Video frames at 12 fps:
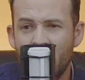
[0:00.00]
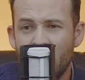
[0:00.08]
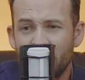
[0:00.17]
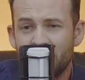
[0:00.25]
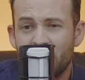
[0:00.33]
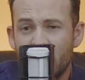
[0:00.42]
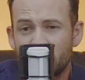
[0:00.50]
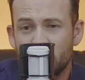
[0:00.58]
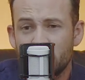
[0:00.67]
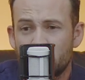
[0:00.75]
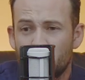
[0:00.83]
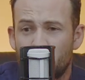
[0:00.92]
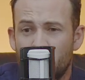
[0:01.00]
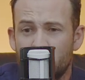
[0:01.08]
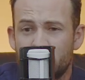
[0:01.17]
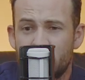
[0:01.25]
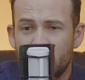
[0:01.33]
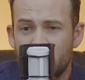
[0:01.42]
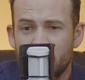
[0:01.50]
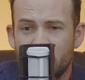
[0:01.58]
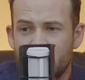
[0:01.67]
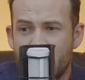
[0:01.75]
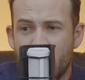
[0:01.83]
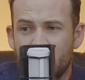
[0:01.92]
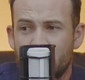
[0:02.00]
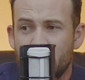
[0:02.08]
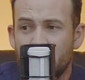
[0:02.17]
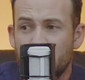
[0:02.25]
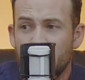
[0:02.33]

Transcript: a fraction towards the neck.